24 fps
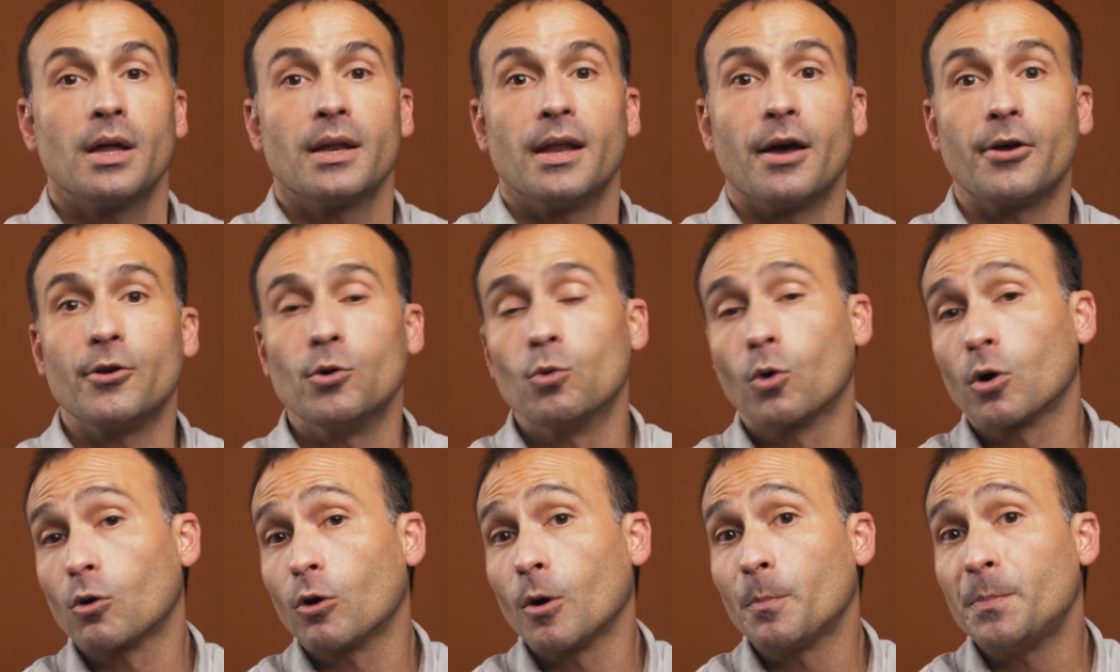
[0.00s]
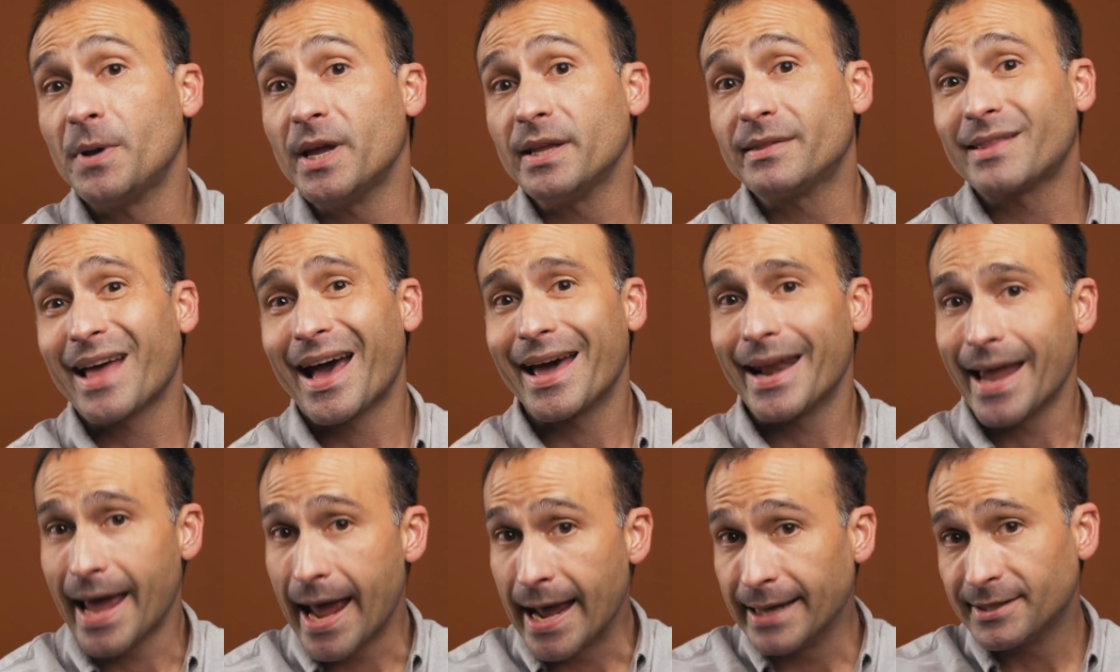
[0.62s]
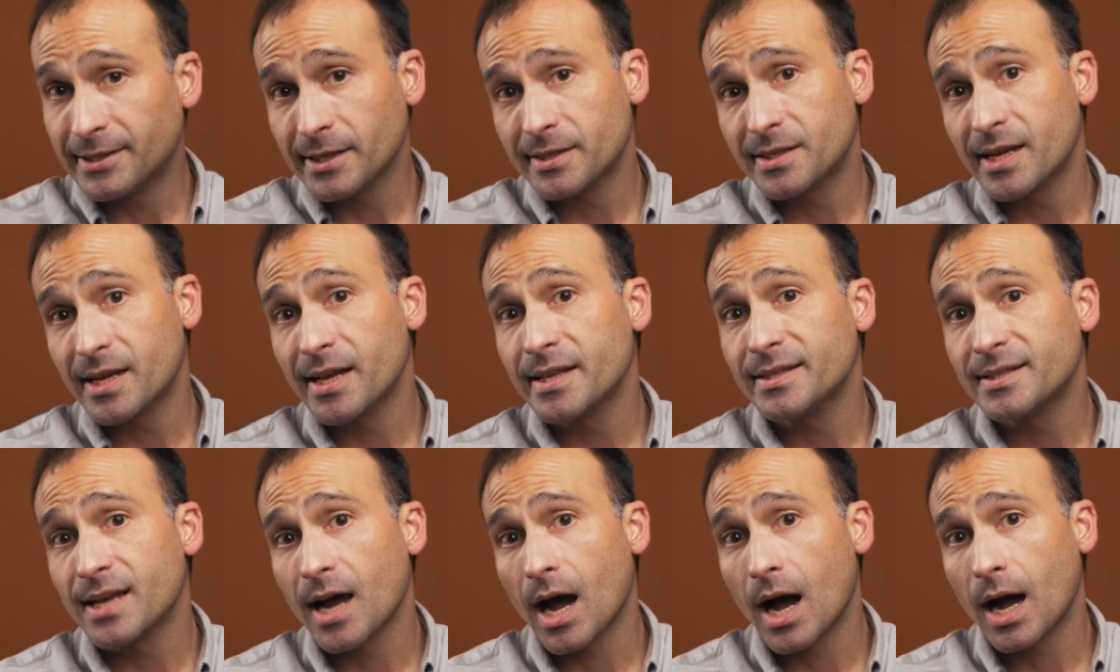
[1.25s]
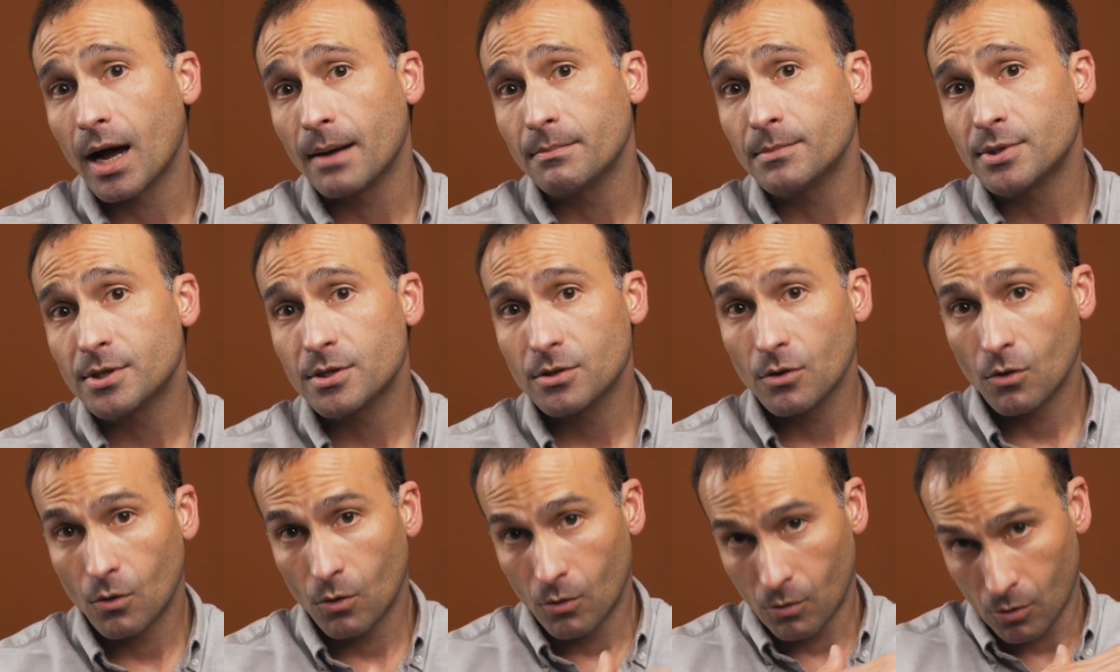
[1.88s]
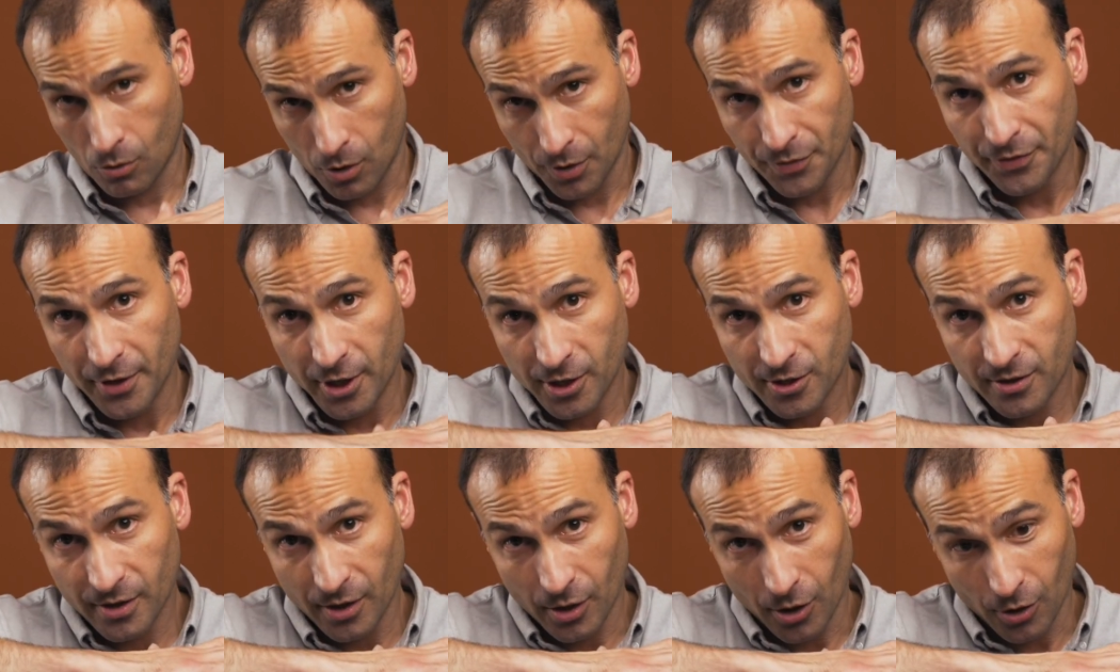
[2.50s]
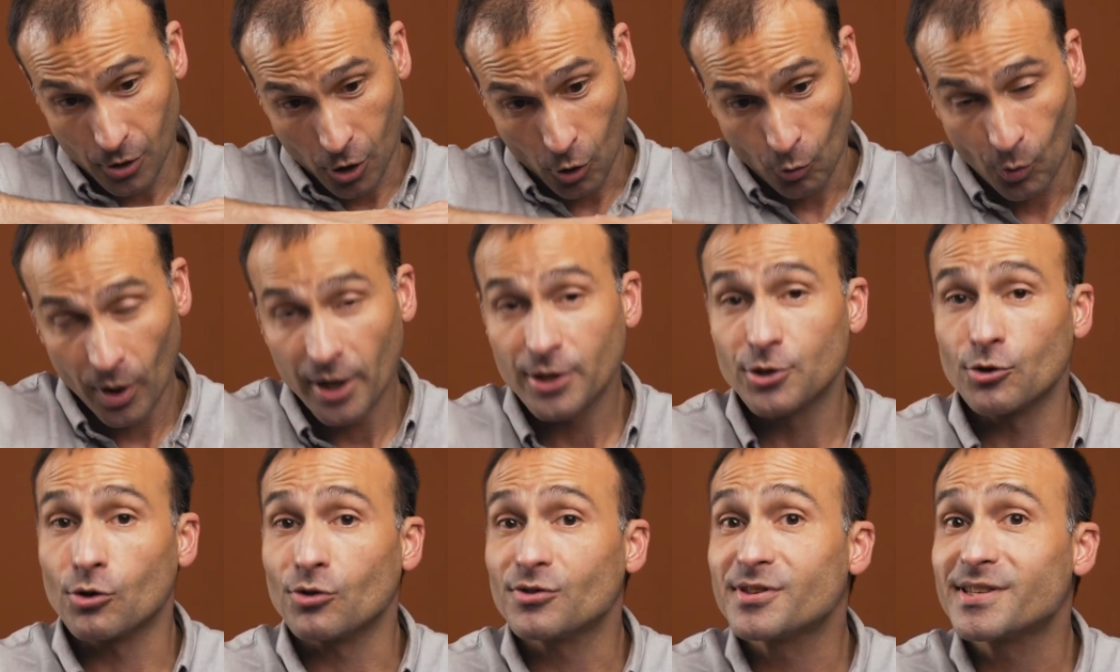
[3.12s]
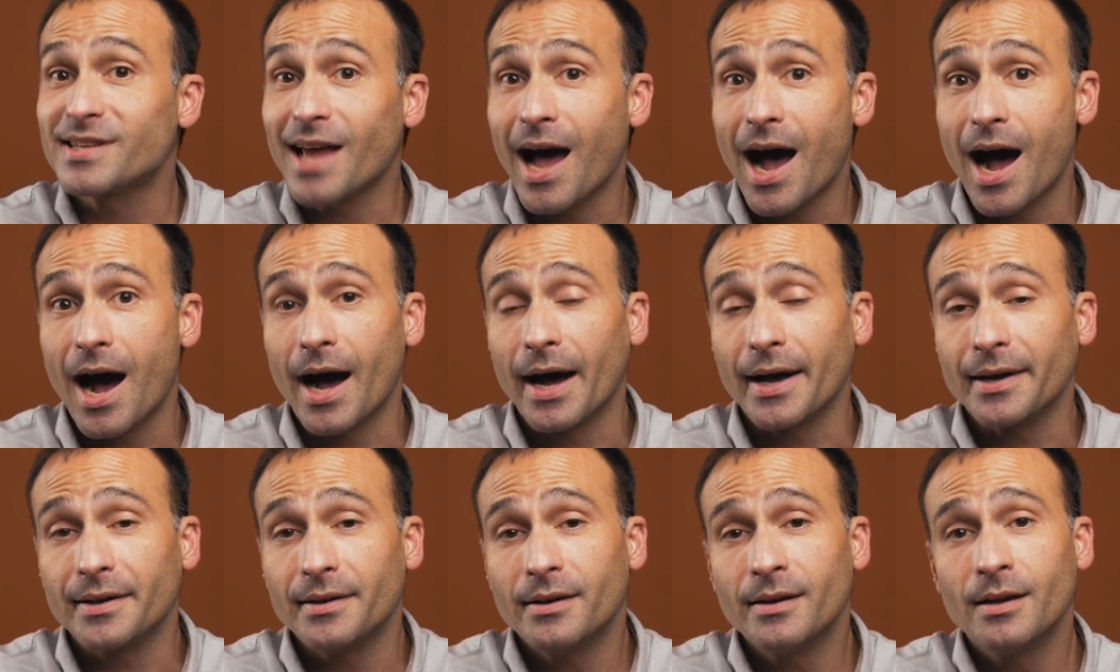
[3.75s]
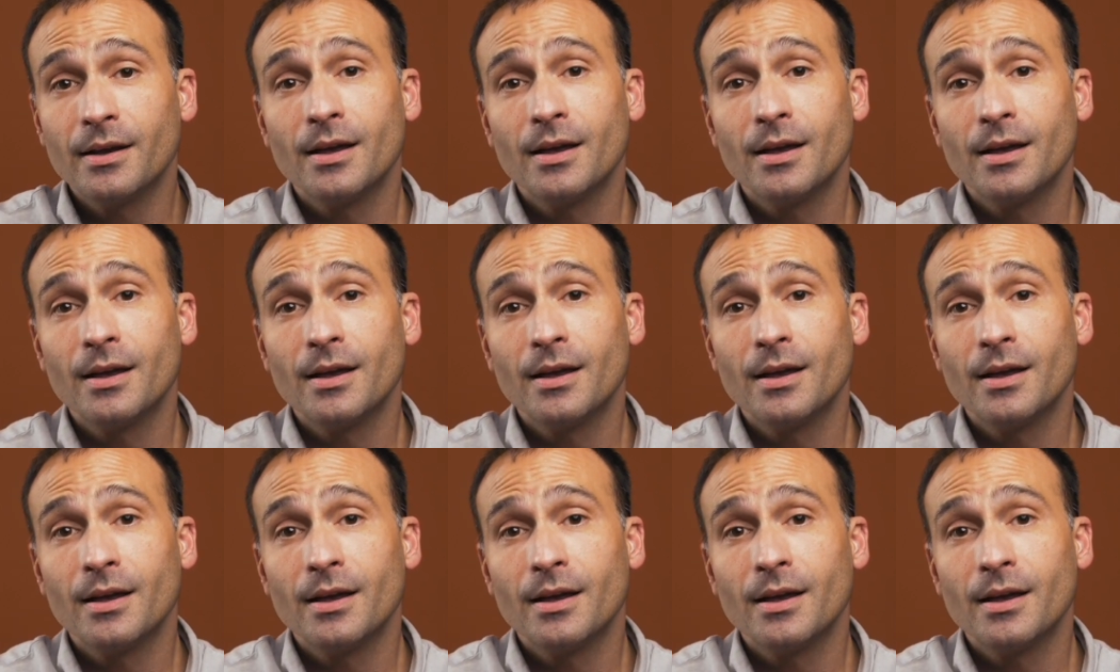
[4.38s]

Now you want to repeat that 8 to 10 times on this original side,